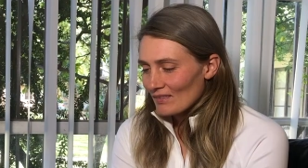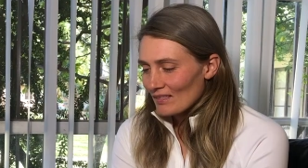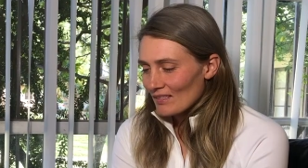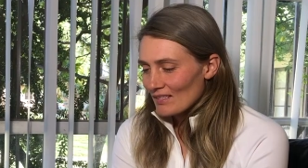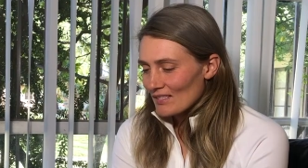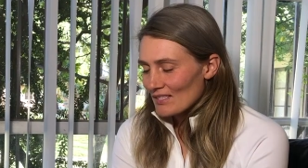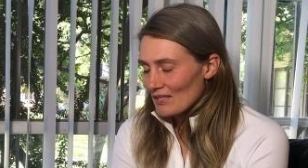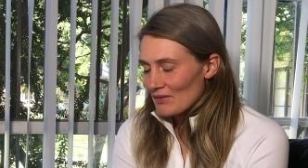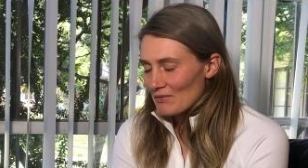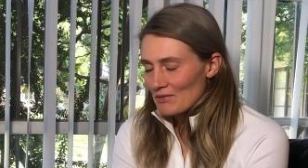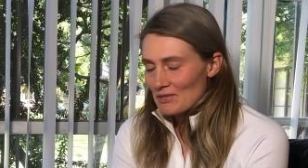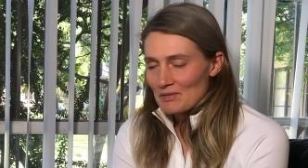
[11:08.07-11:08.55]

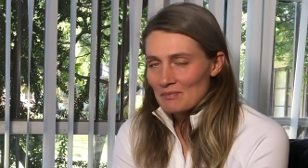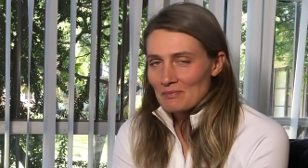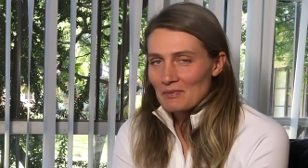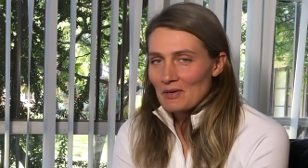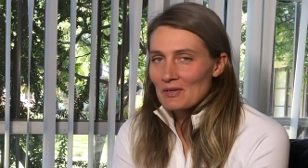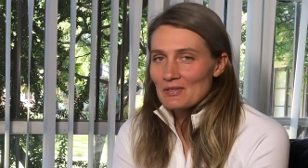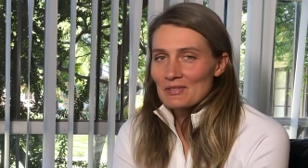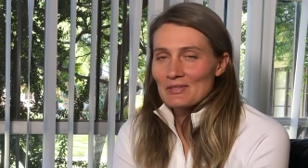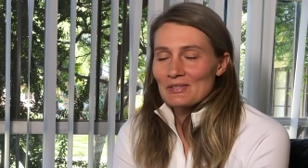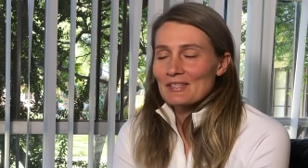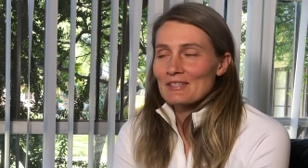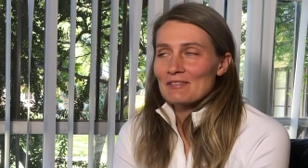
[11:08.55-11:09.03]
so I was
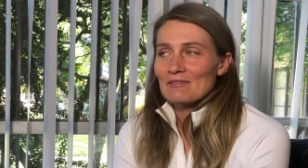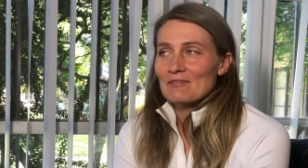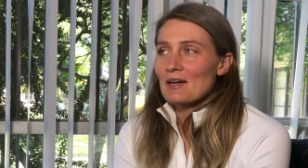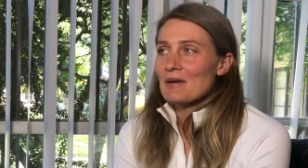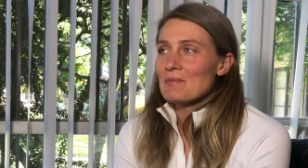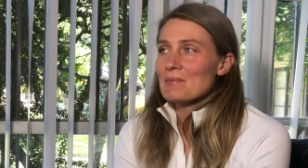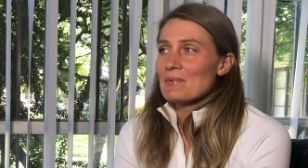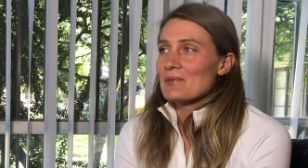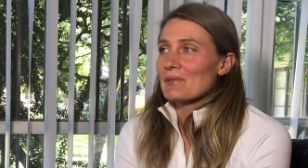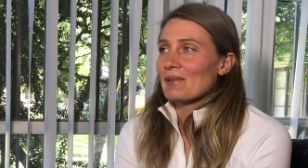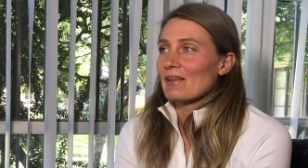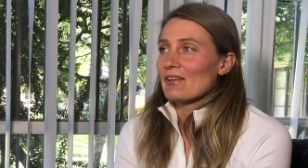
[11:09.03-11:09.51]
about to give
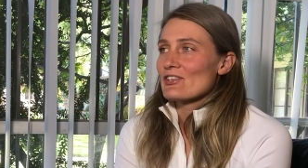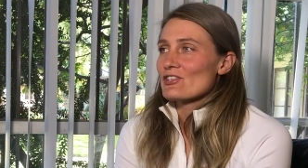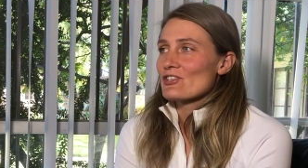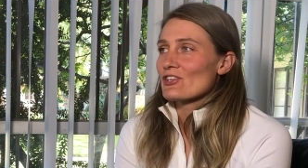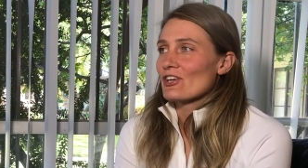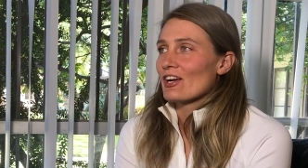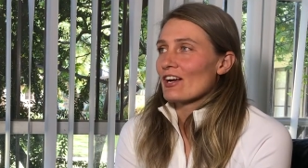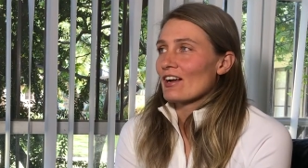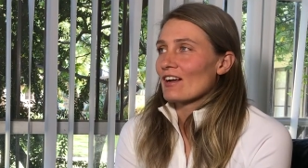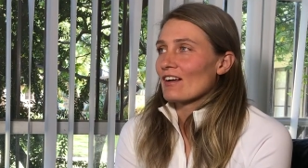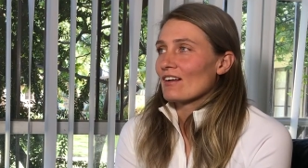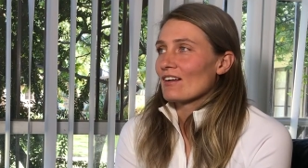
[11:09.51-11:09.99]
up on that
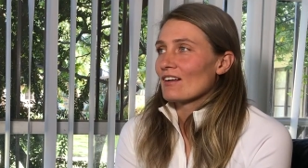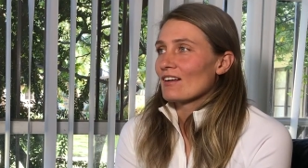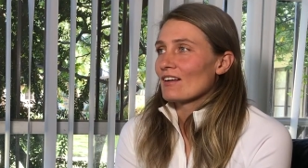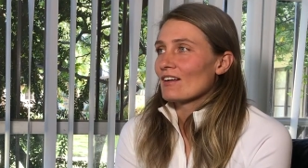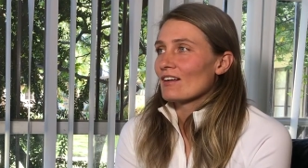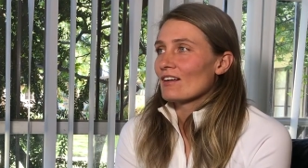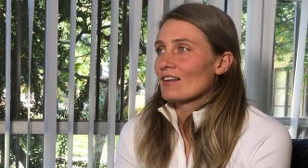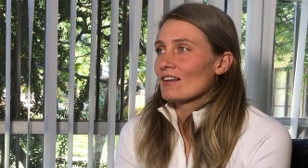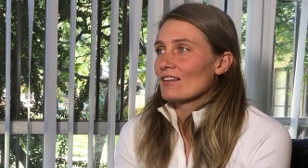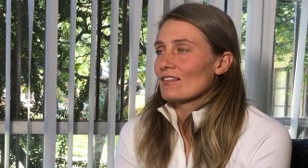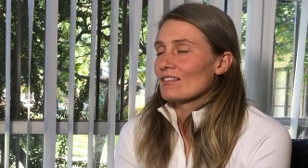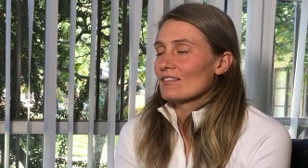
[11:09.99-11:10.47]
trick
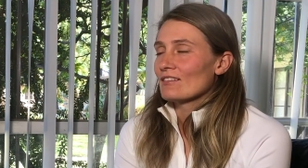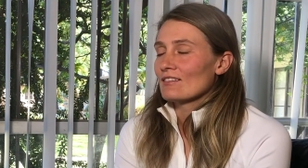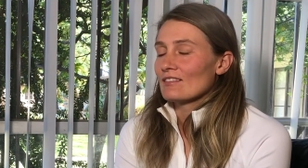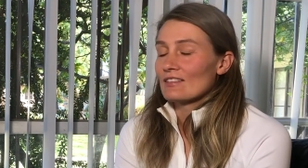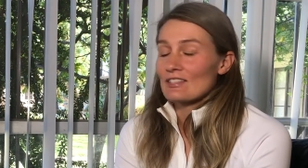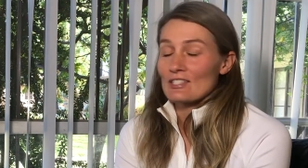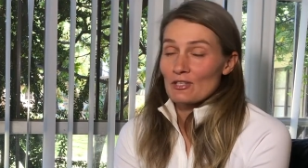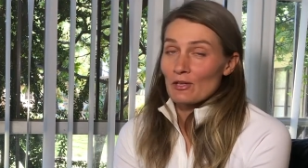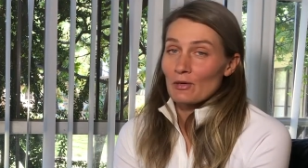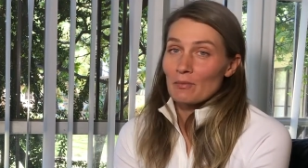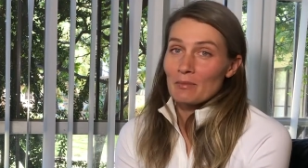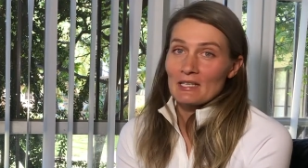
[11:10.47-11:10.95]

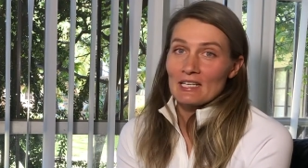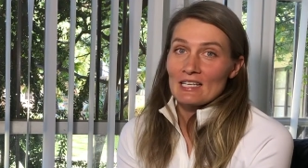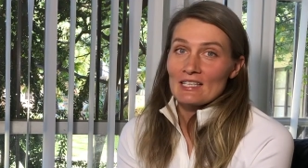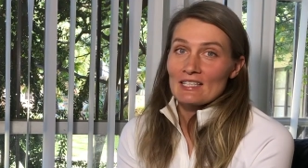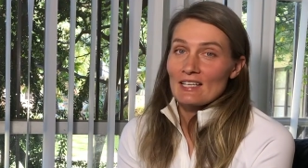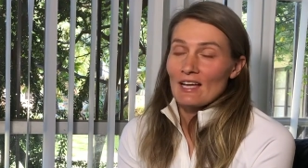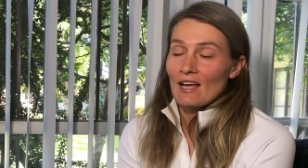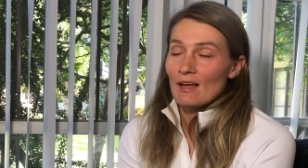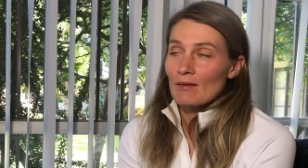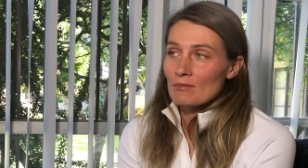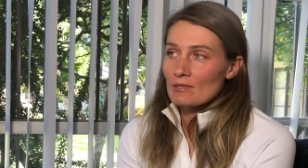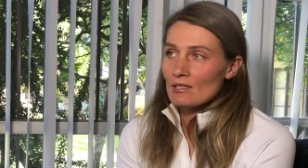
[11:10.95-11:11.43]
so many
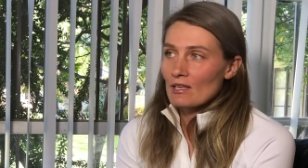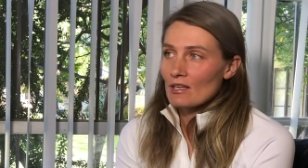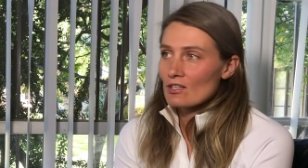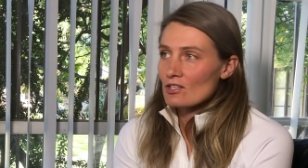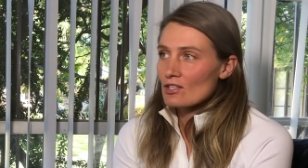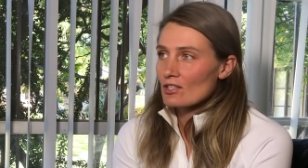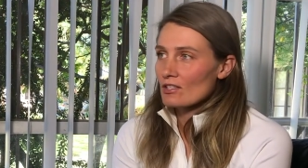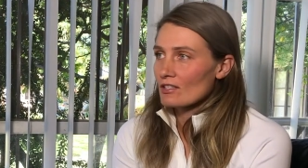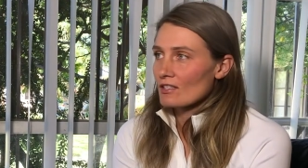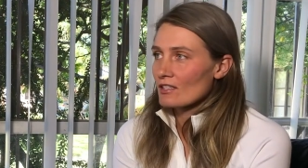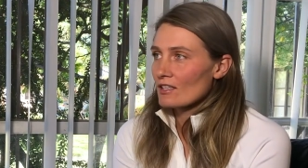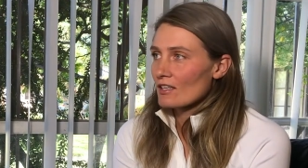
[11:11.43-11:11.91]
times
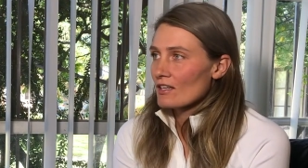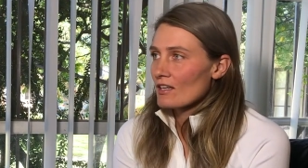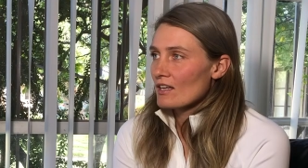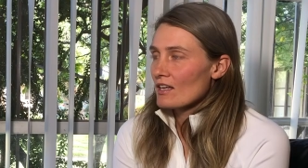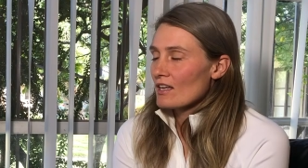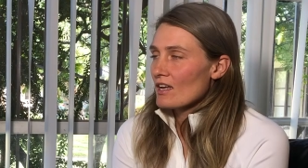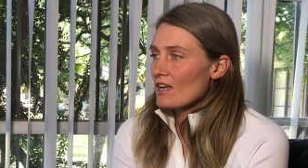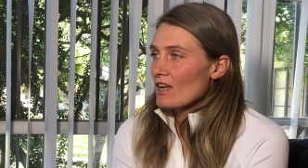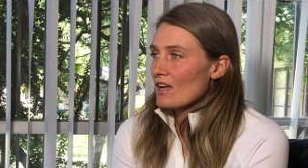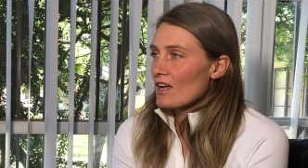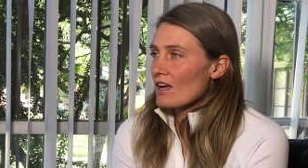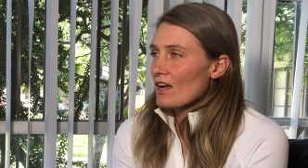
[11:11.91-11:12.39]
actually.
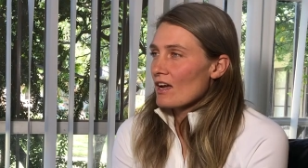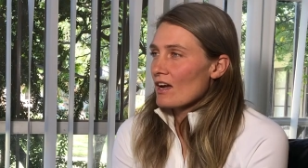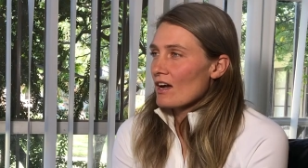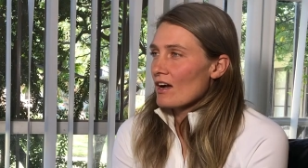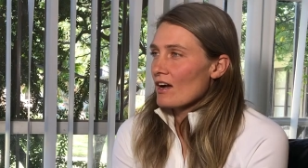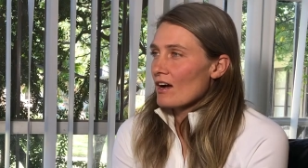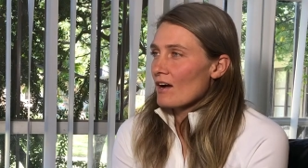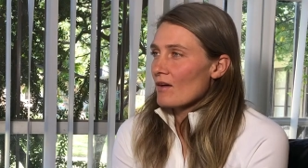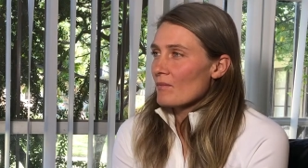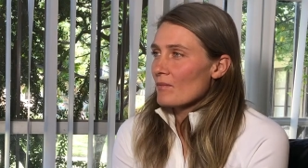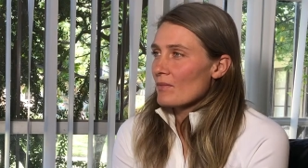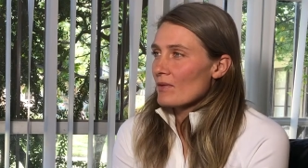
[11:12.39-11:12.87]

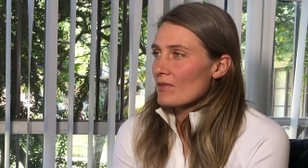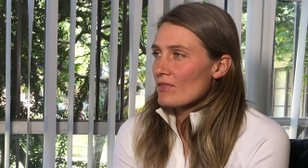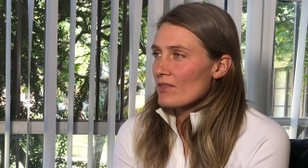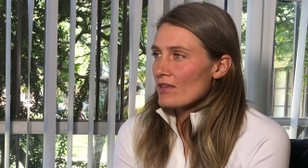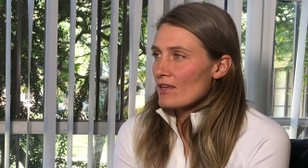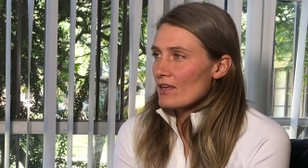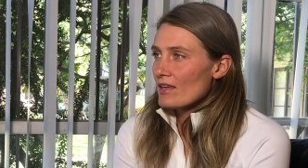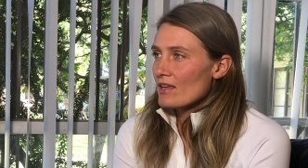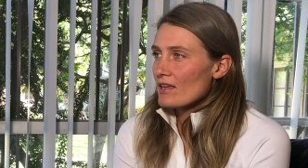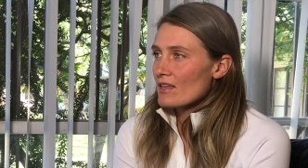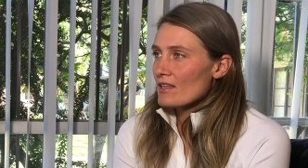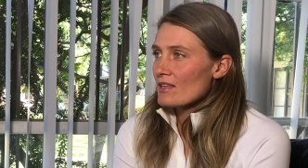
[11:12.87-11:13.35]
But
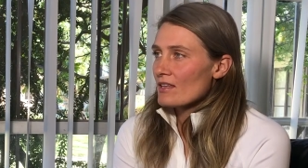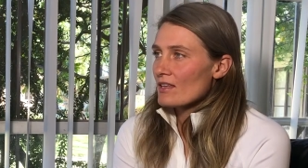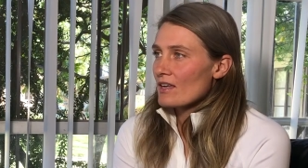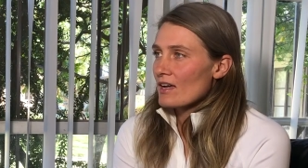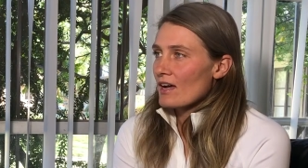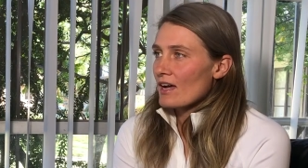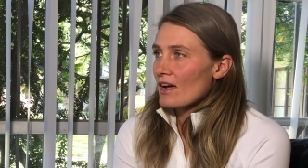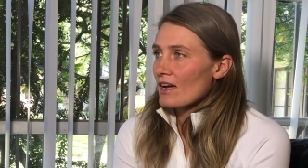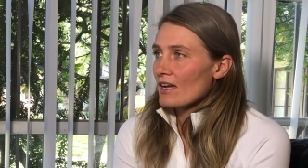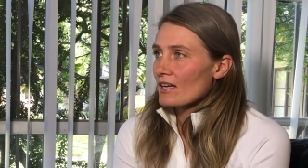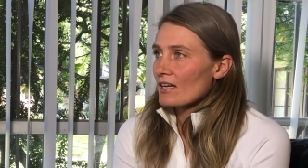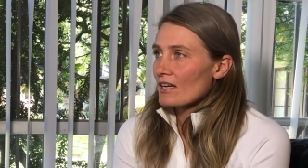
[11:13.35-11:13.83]
then
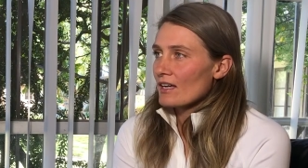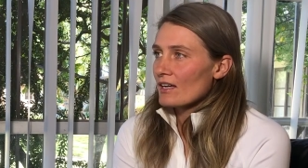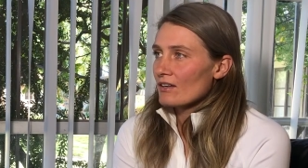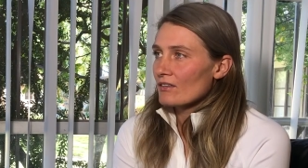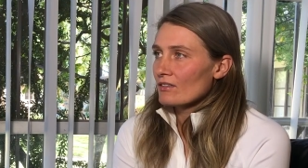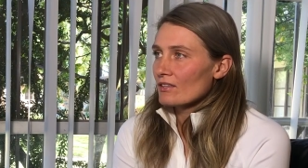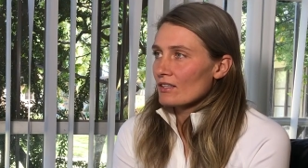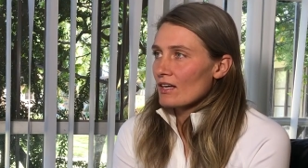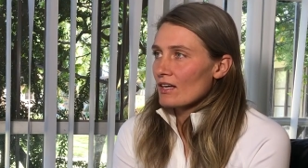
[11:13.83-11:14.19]
I got in the